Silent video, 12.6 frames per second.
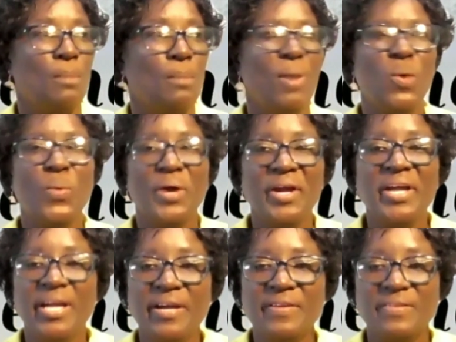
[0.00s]
but we're
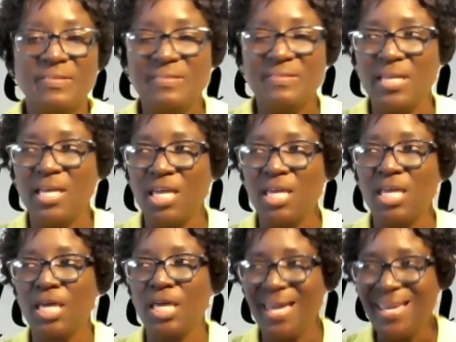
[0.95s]
here to say,
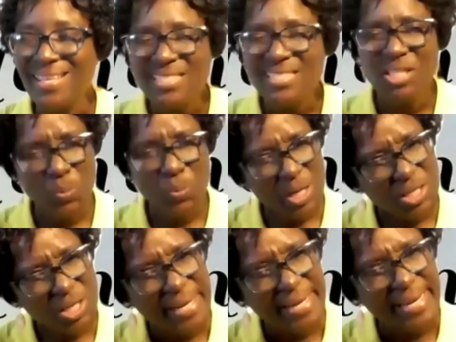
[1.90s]
in a
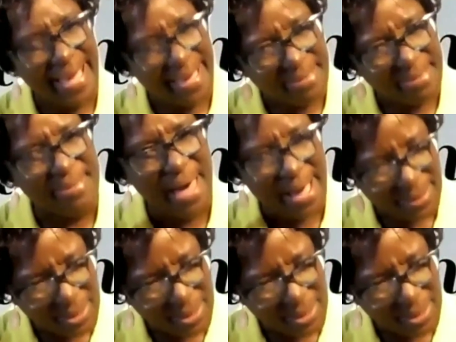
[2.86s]
situation like that,